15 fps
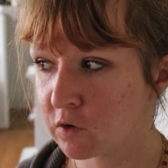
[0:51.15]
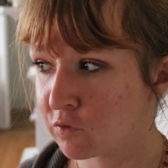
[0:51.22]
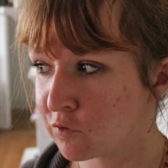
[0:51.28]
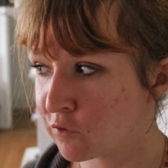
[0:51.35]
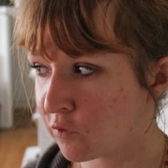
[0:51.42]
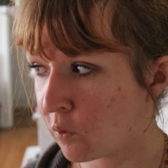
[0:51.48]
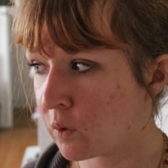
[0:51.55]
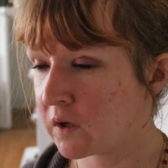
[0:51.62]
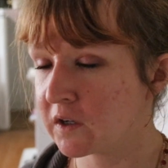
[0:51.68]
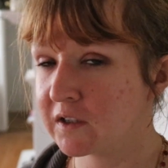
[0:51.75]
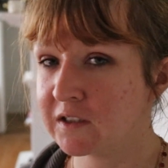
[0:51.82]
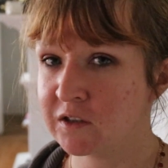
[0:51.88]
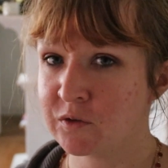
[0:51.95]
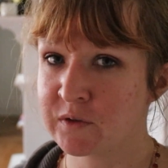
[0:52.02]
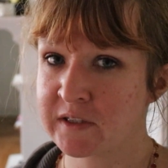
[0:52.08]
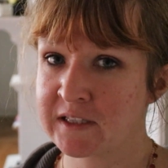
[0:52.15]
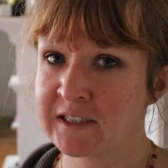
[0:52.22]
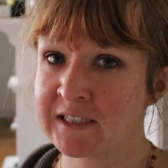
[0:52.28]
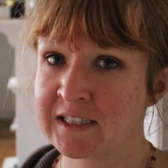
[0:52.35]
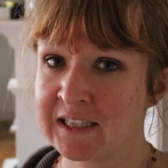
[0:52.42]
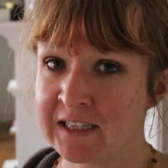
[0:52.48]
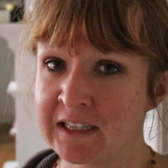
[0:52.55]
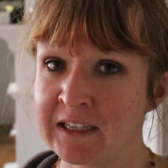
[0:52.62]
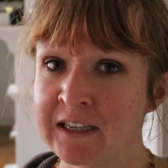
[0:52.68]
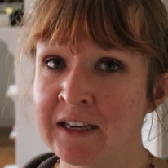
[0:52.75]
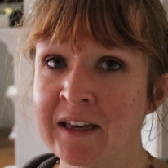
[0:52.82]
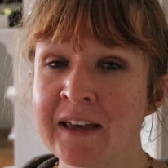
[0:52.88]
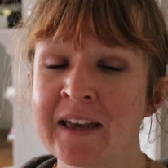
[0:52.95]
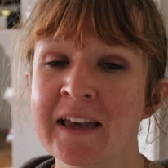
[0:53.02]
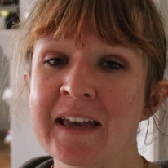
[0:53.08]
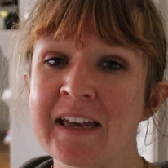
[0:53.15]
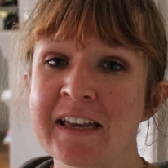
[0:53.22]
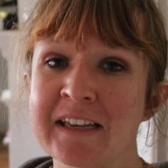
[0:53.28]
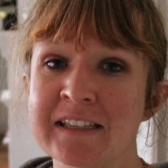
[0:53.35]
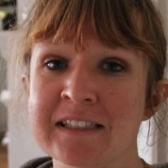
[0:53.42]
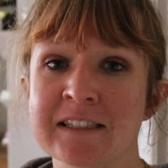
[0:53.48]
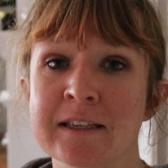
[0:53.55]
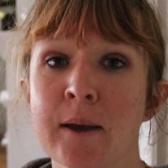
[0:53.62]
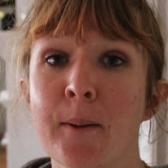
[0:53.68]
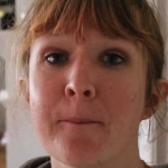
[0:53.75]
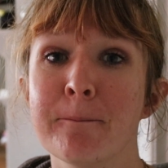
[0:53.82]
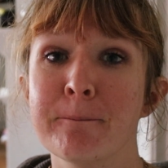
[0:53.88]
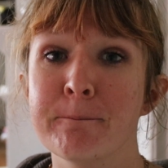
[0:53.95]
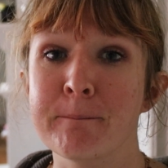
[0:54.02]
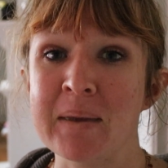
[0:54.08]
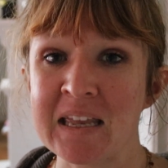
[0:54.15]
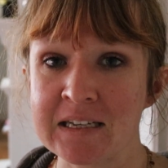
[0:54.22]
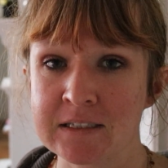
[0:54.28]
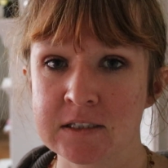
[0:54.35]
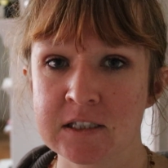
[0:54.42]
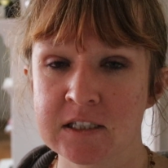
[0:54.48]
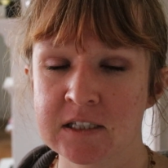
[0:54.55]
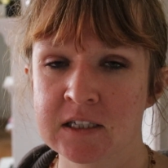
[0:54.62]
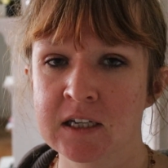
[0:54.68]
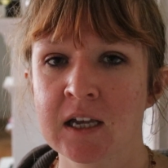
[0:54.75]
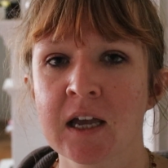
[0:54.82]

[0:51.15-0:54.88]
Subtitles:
for use in tea is mint.